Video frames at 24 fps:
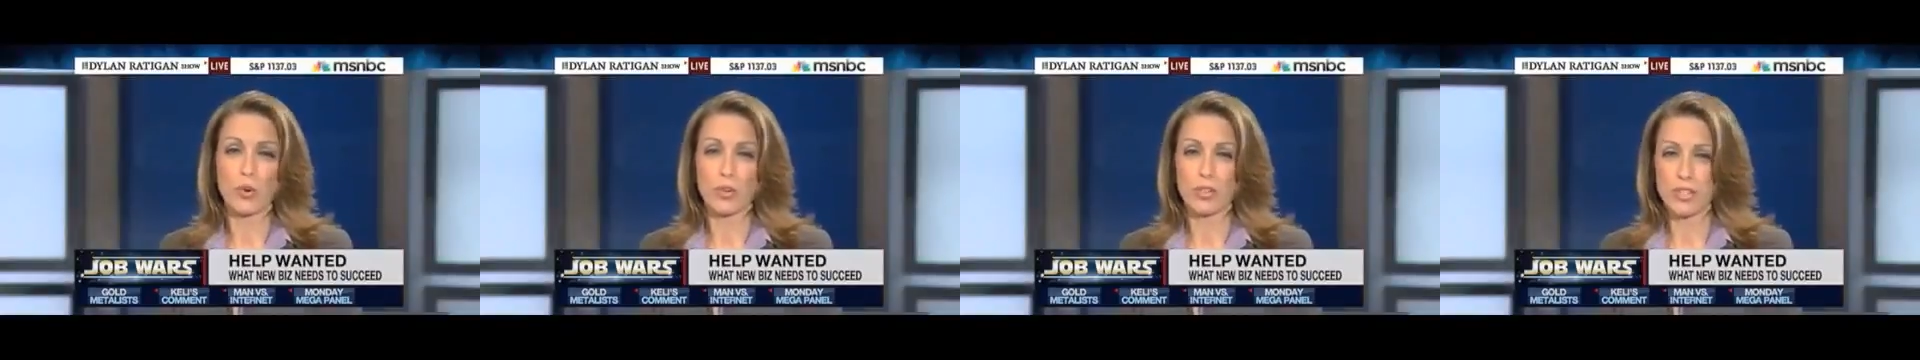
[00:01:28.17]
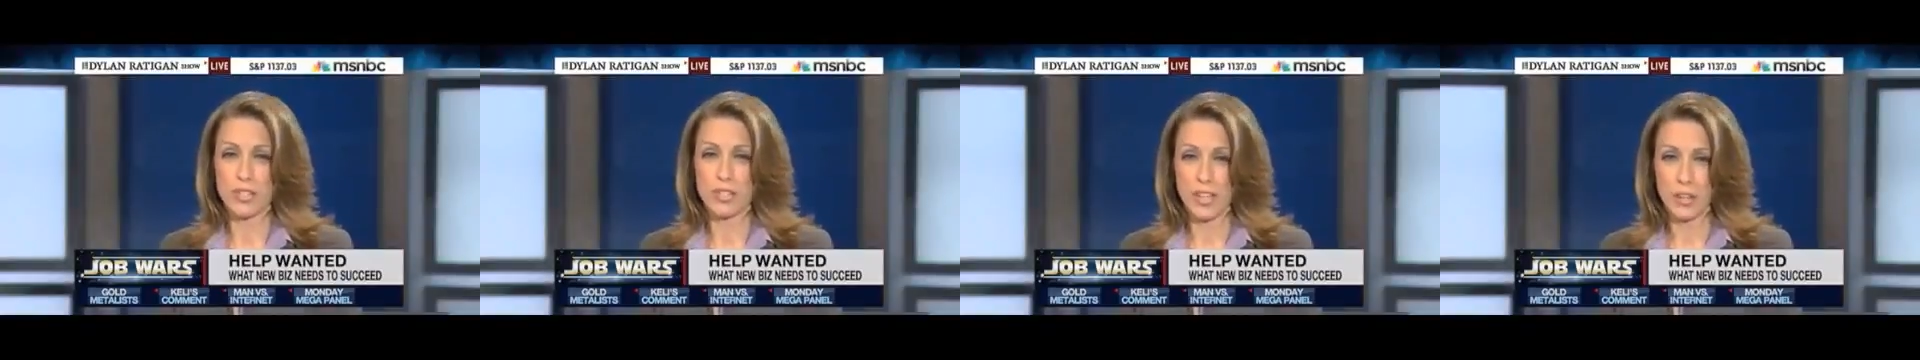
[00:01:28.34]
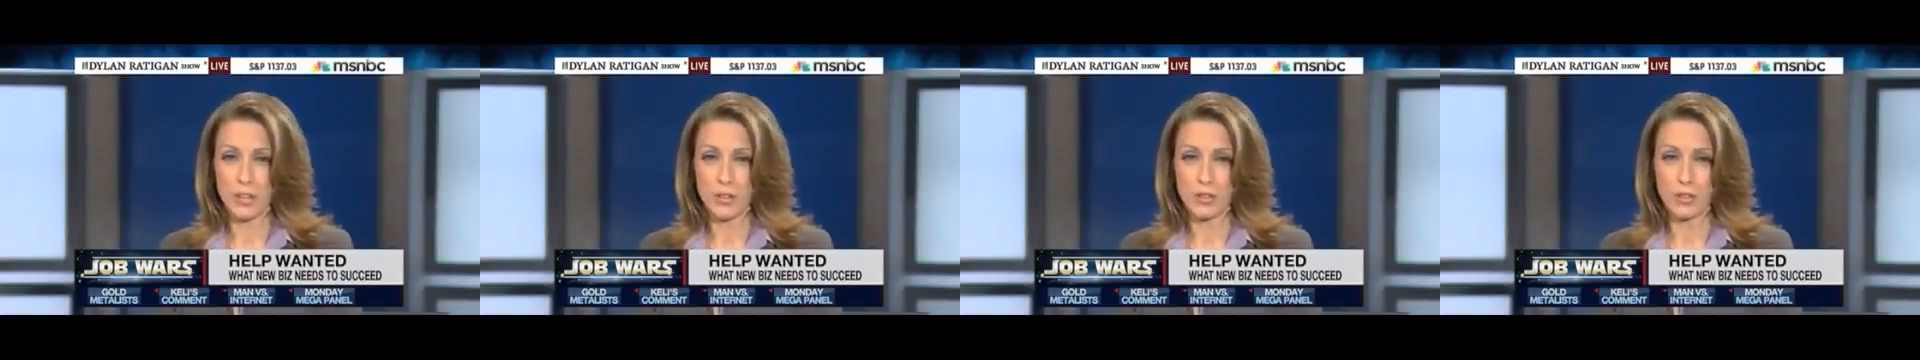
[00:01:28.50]

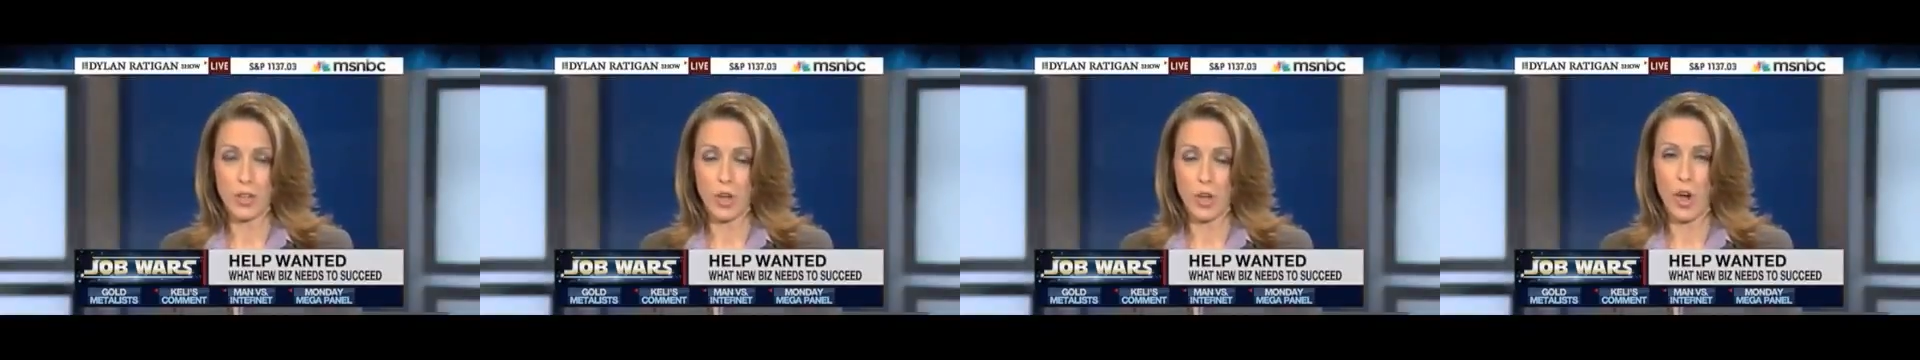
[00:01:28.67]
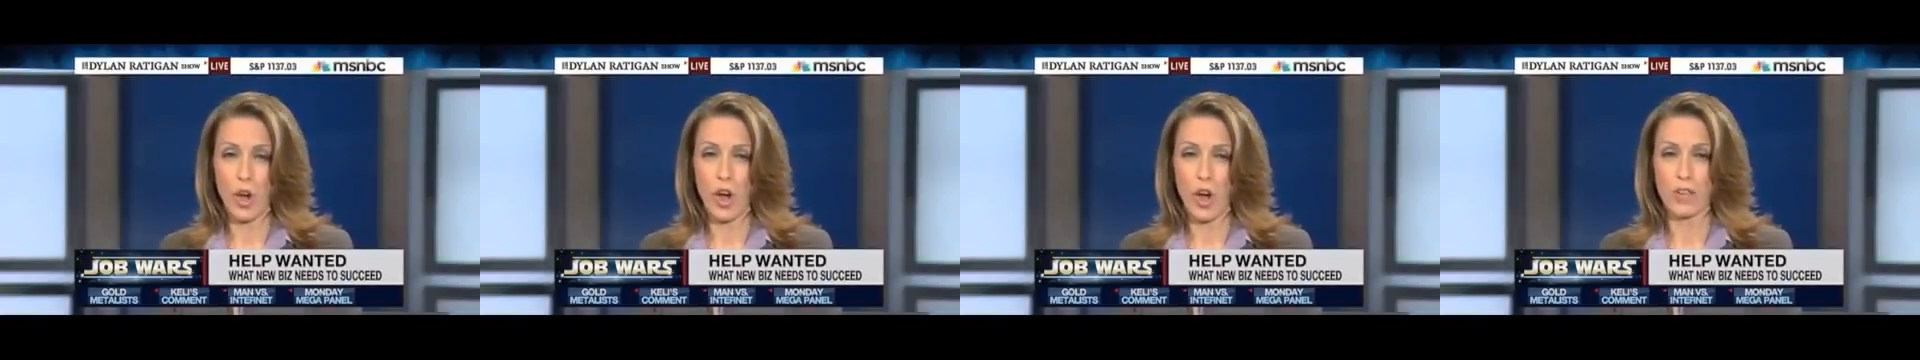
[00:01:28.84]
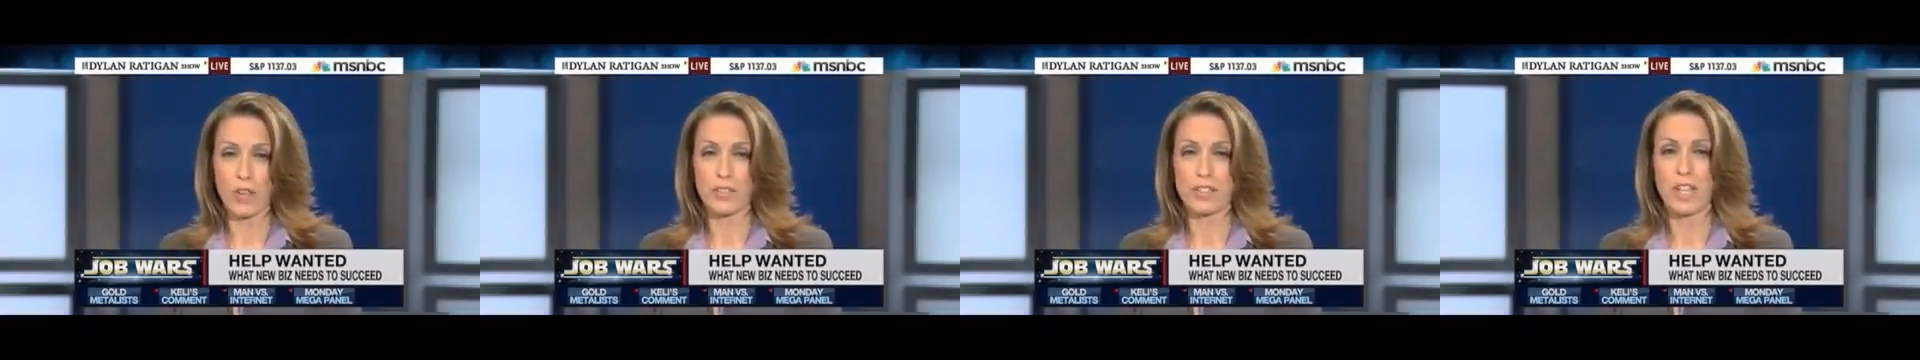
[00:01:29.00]
or sales
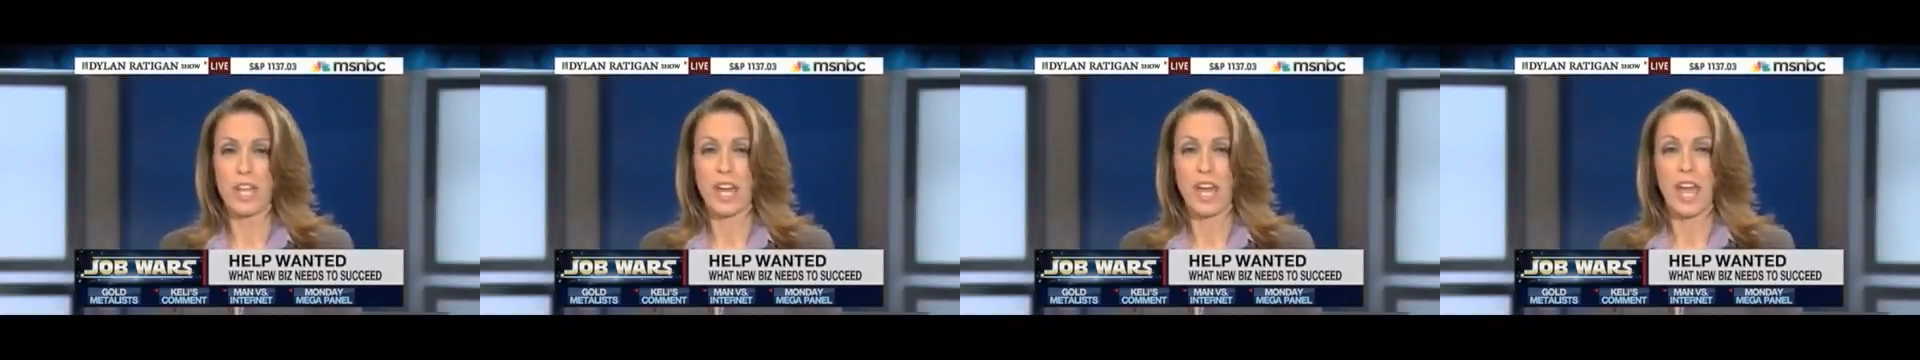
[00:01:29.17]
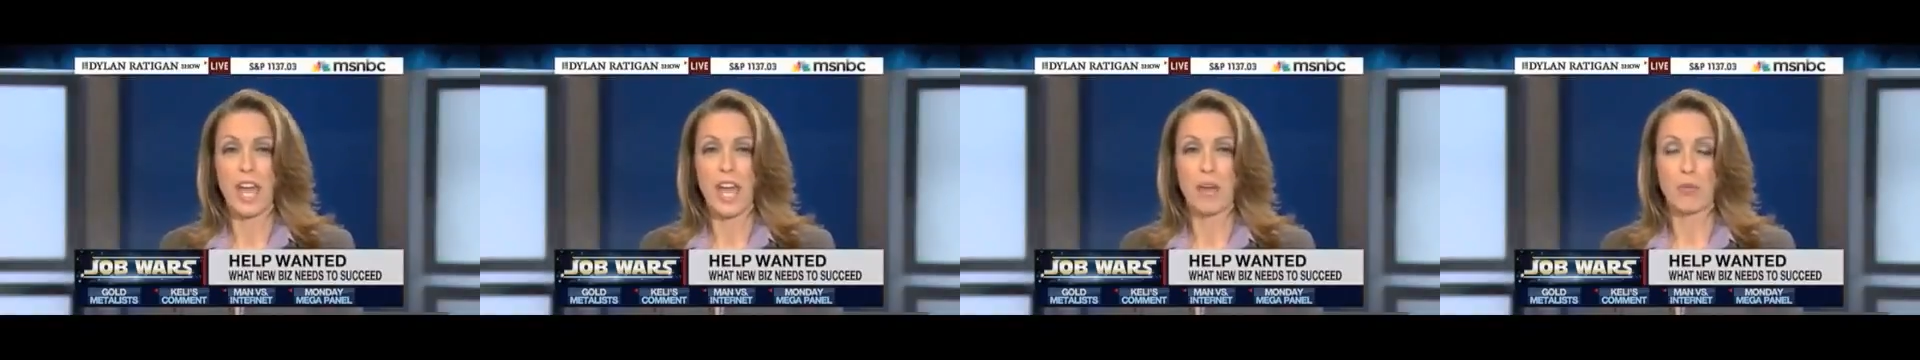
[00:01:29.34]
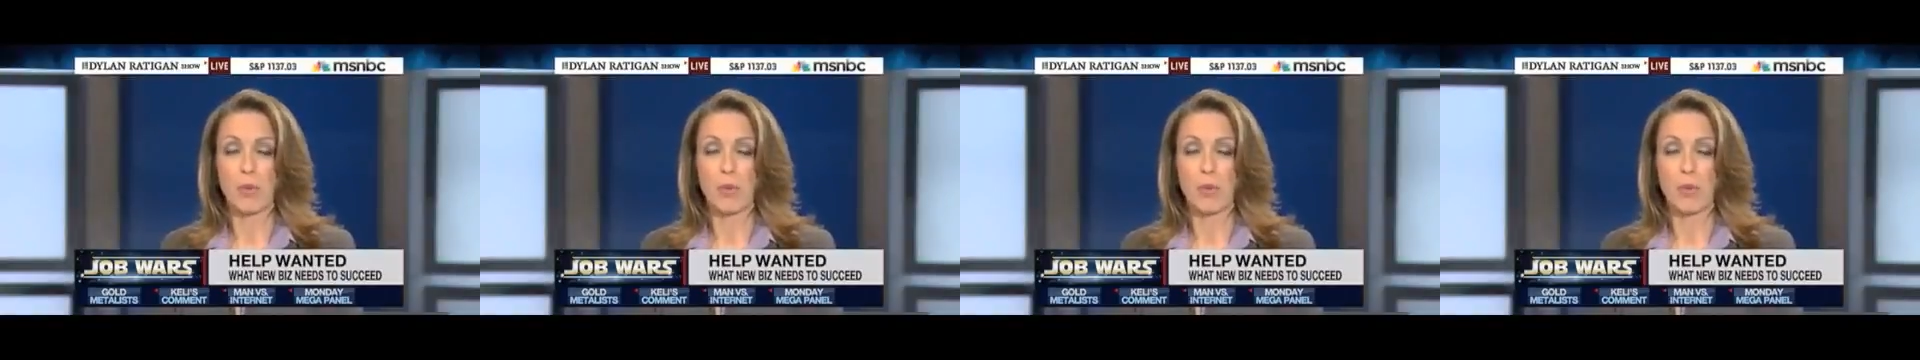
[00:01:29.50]
calls,